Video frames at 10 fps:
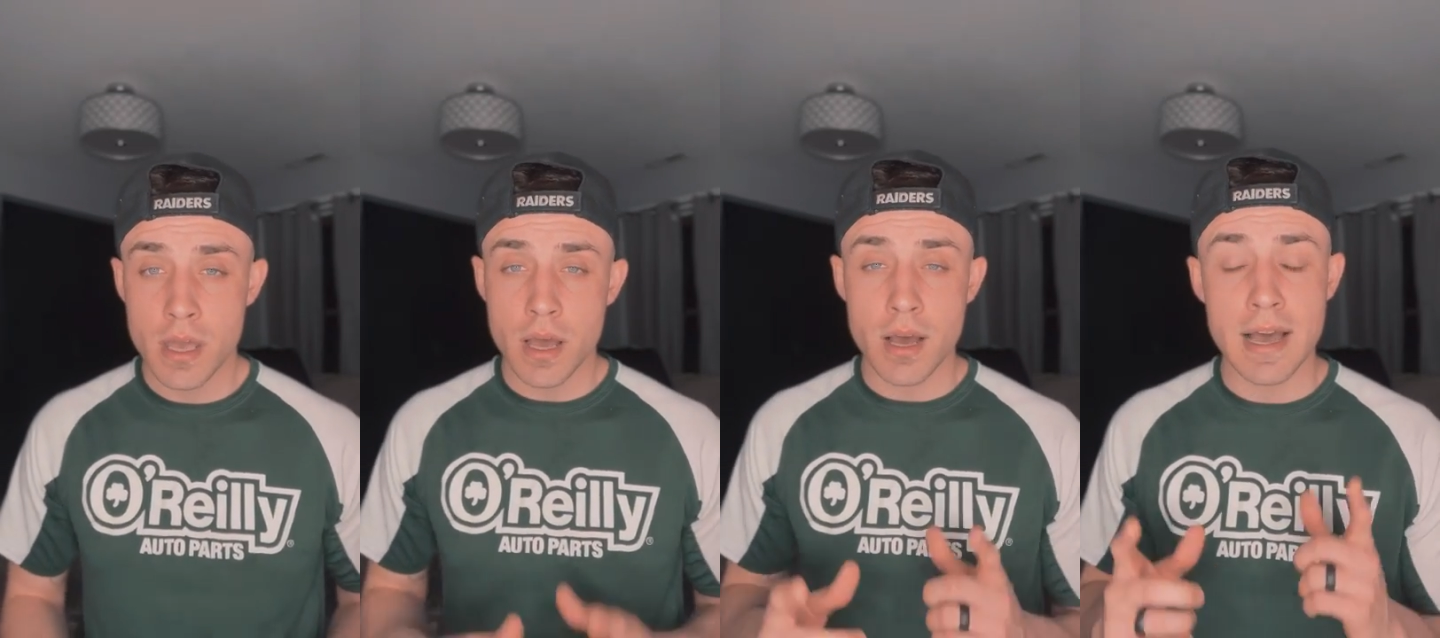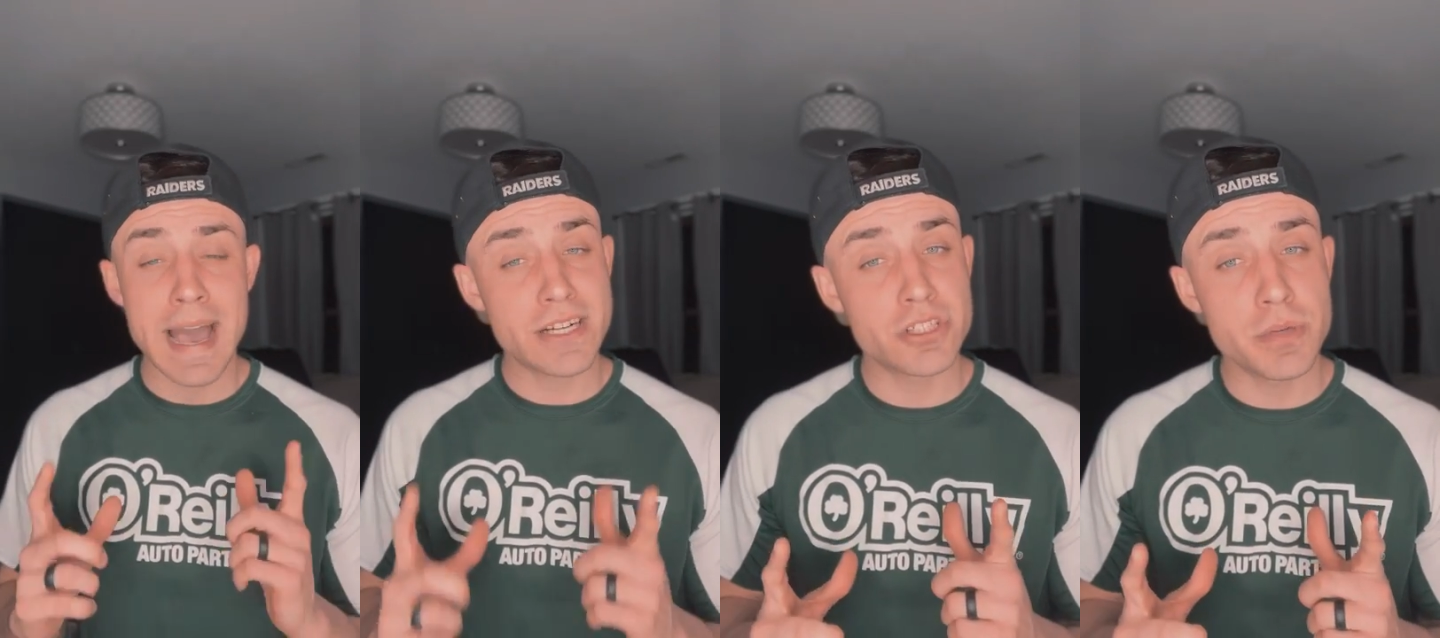Uh,
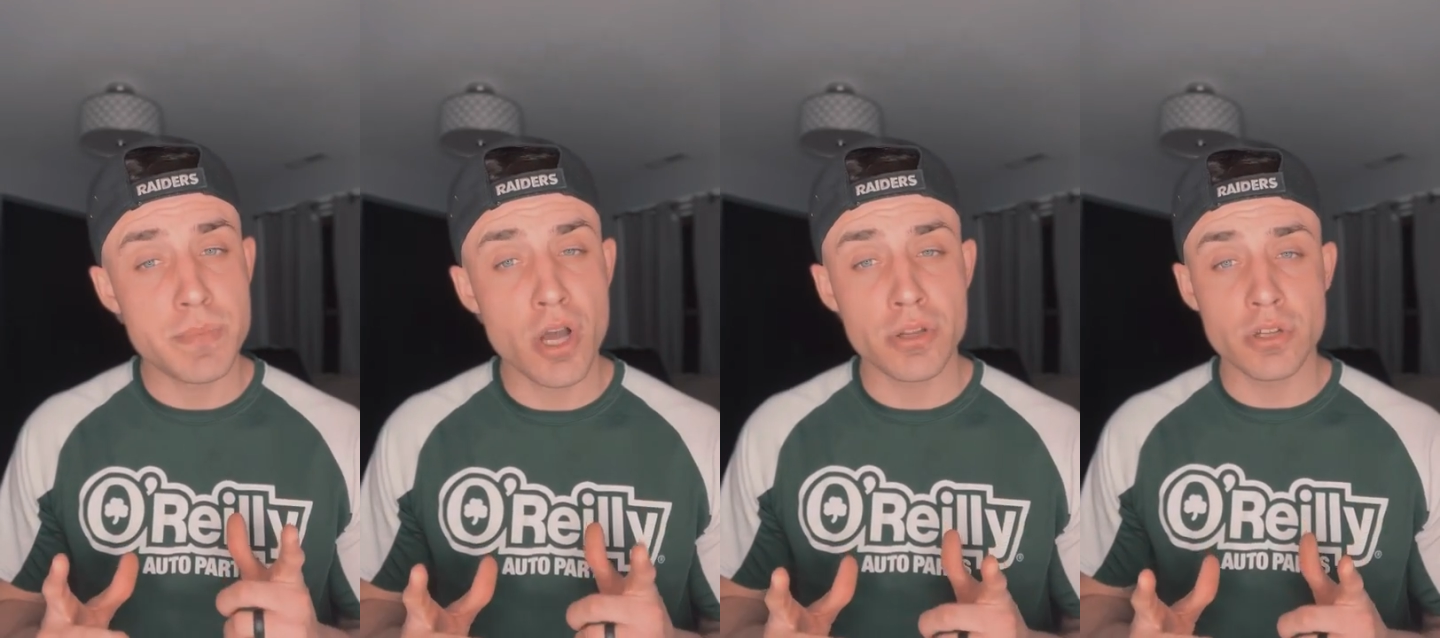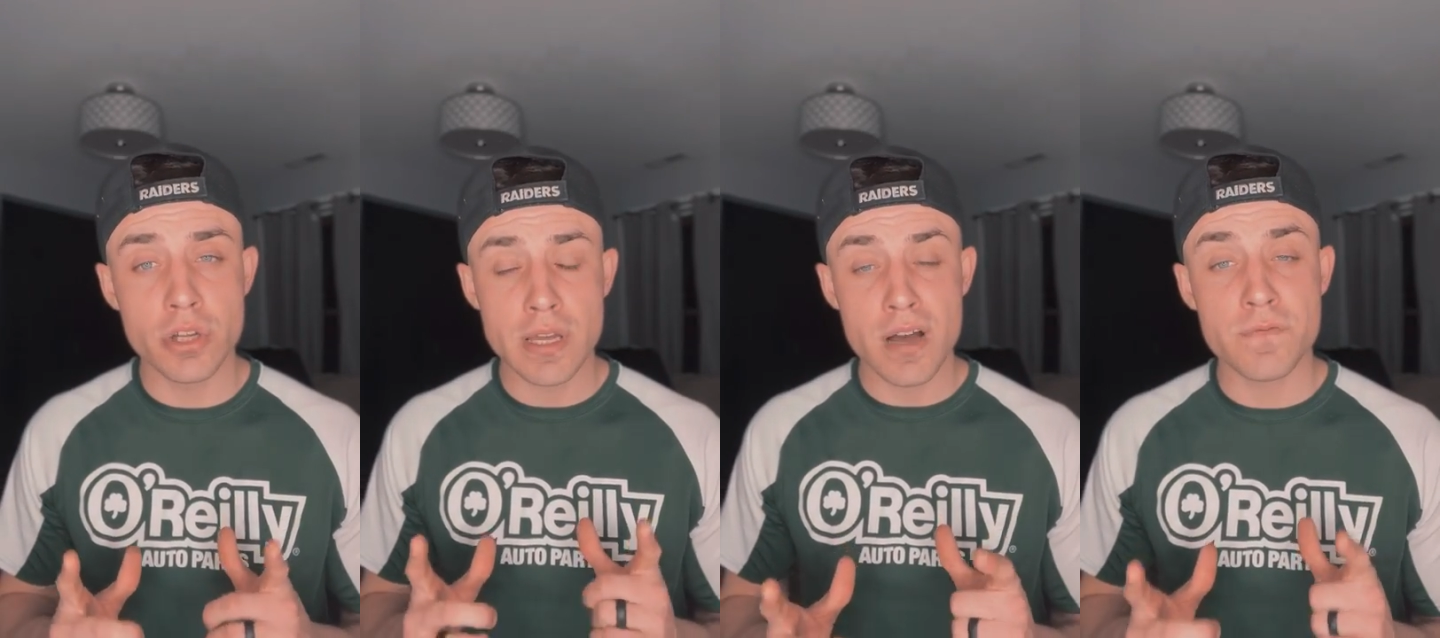actually, be on the
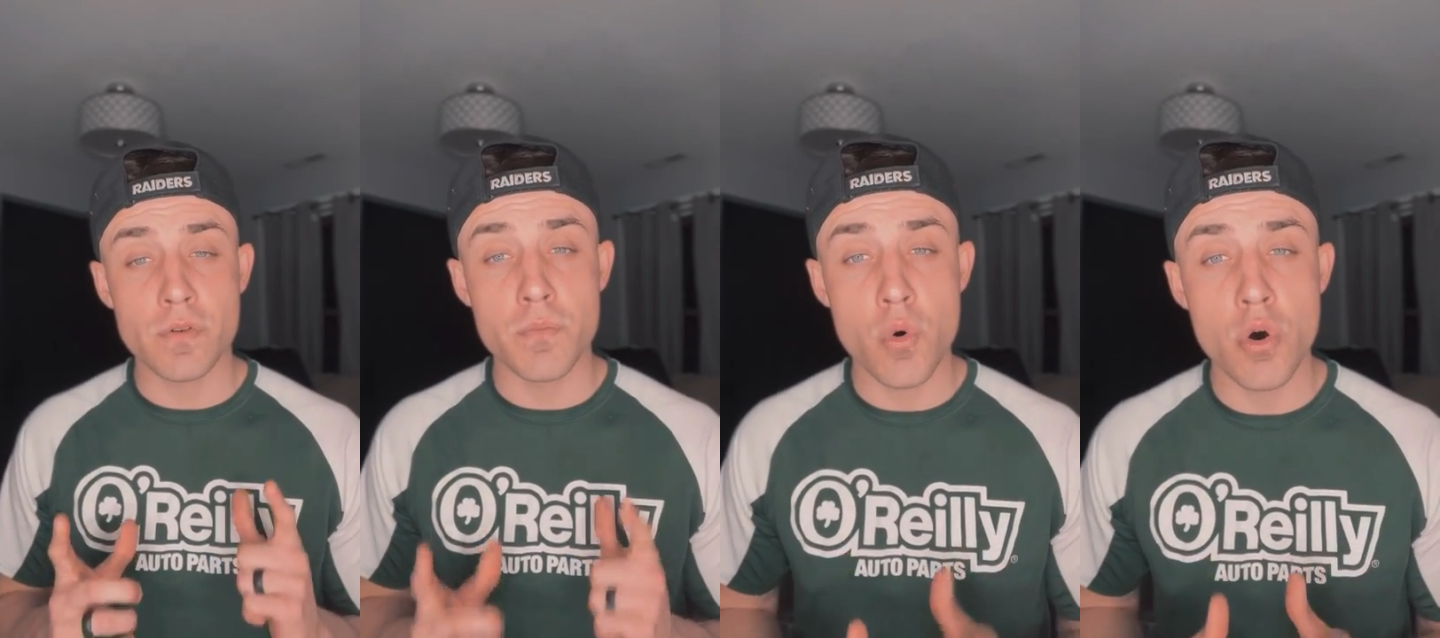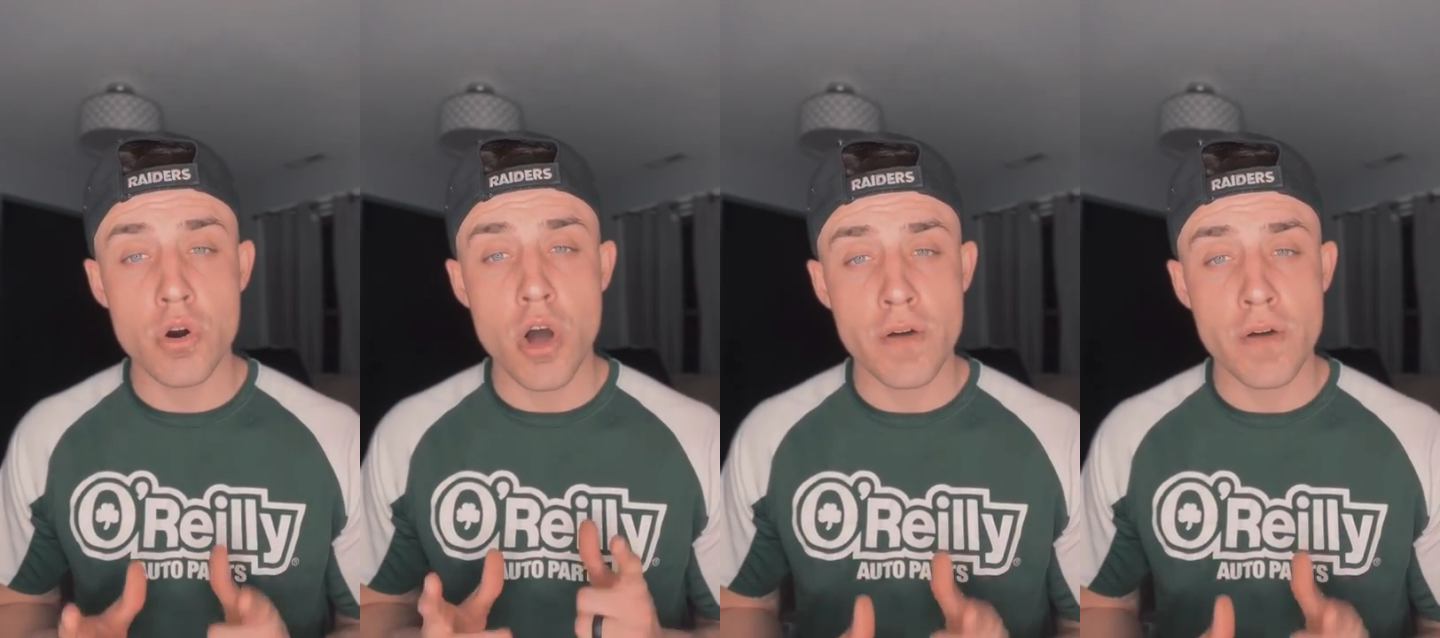lookout for more